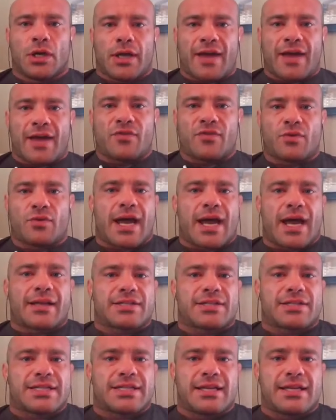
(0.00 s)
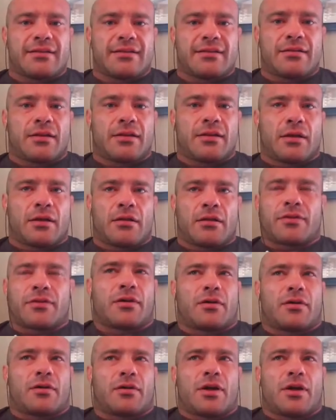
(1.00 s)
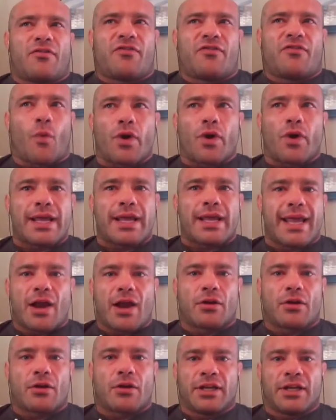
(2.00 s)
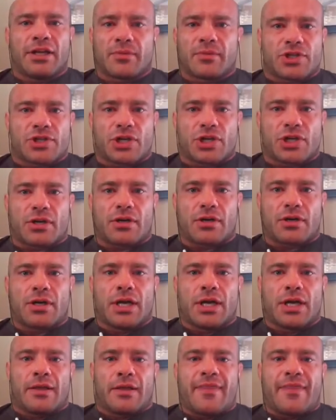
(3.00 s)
have you not seen the 40 year literature